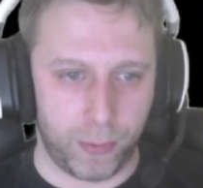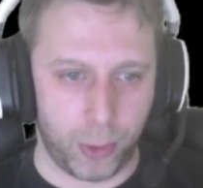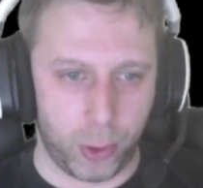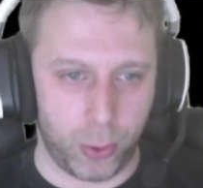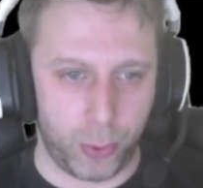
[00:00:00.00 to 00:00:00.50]

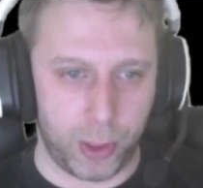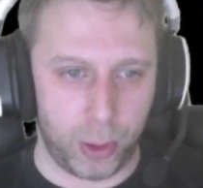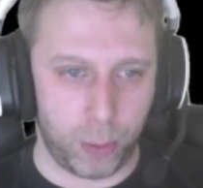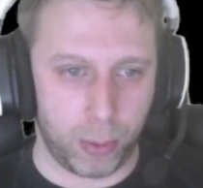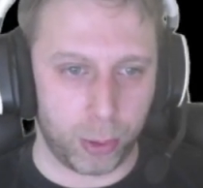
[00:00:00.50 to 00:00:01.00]
forward when
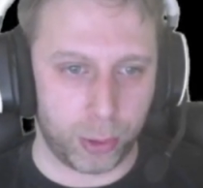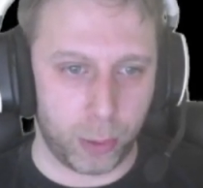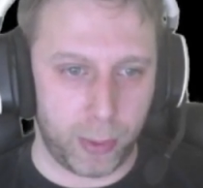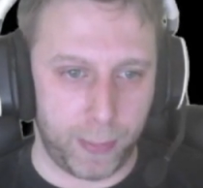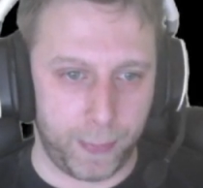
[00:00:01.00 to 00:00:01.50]
new blocks
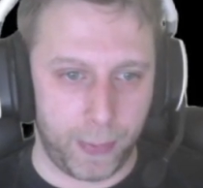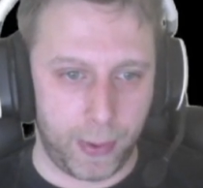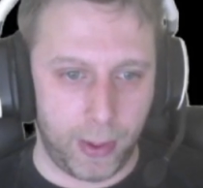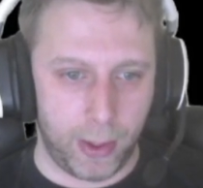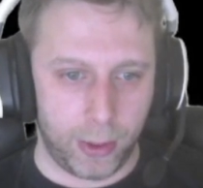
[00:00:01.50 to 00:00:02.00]
come in.
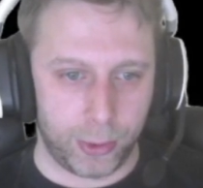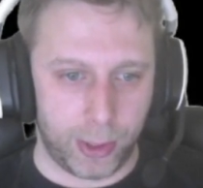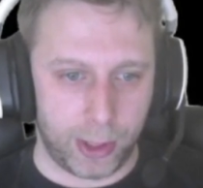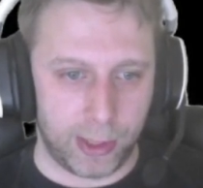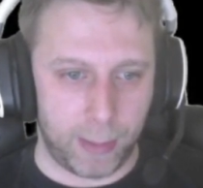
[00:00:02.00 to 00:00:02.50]
So
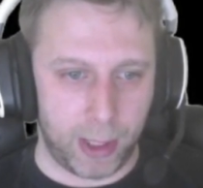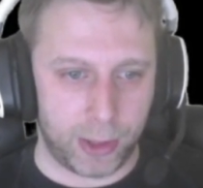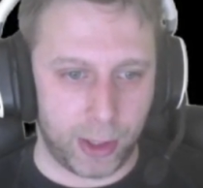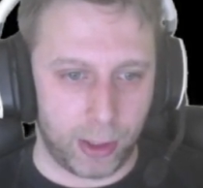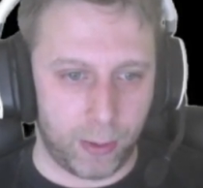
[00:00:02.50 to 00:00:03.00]
that's like
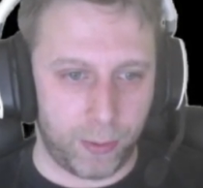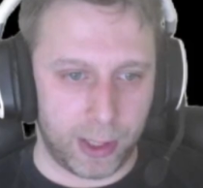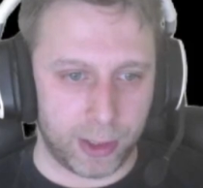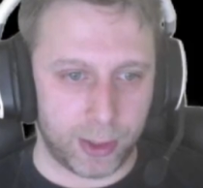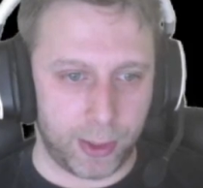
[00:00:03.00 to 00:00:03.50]
makes it a lot
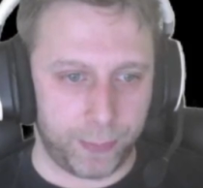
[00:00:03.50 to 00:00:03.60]
faster.